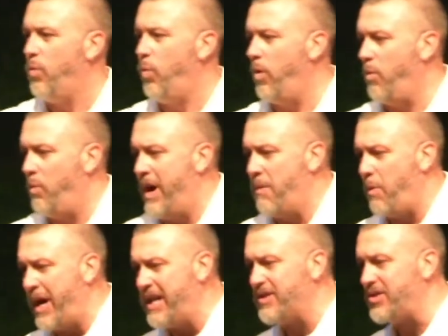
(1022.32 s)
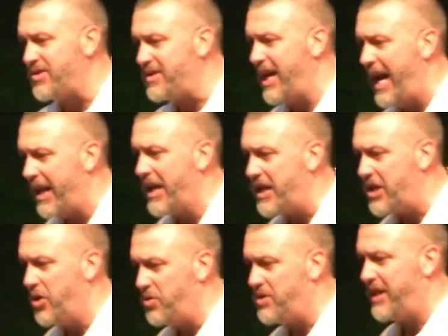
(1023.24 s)
What is telling
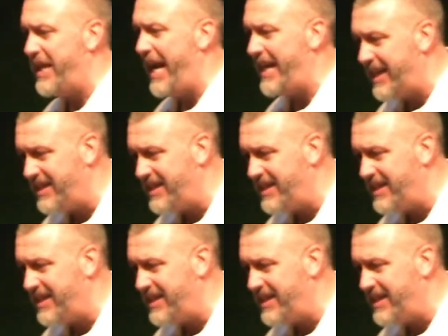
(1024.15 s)
you today to